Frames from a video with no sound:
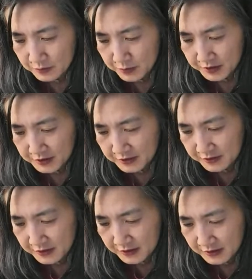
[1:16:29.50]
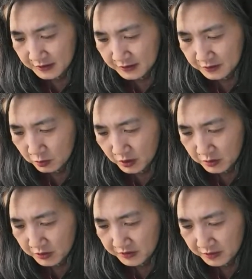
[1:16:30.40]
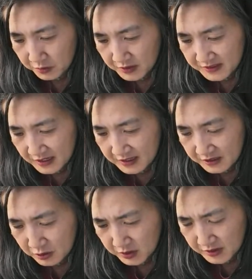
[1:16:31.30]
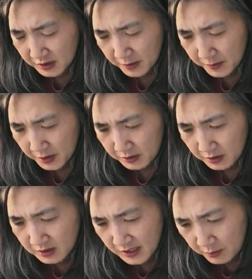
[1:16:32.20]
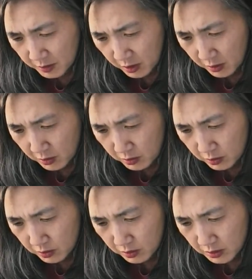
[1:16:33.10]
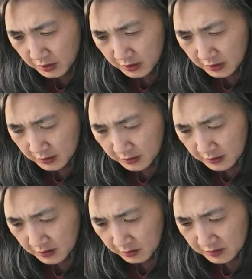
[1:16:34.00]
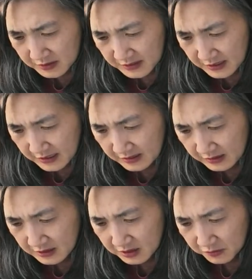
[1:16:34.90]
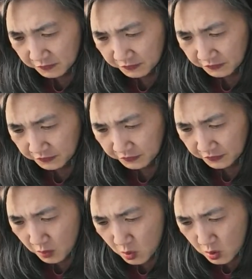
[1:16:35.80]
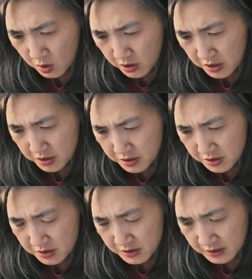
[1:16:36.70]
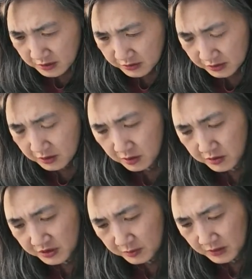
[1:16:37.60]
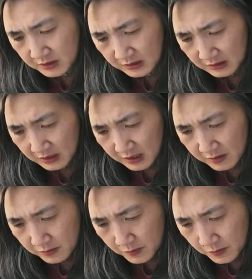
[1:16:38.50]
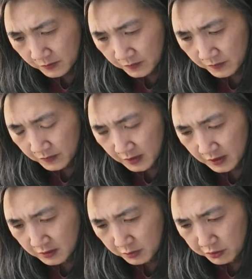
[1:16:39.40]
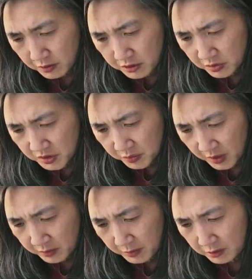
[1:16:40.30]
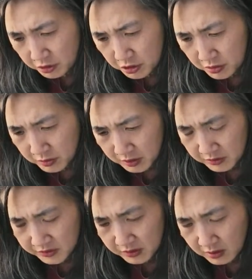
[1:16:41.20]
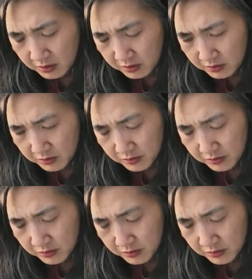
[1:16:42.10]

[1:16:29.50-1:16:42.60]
But the one with the three sizes was a long time ago. I want to say at least 4 years ago or something like that. And the brooch was probably about 2 years ago.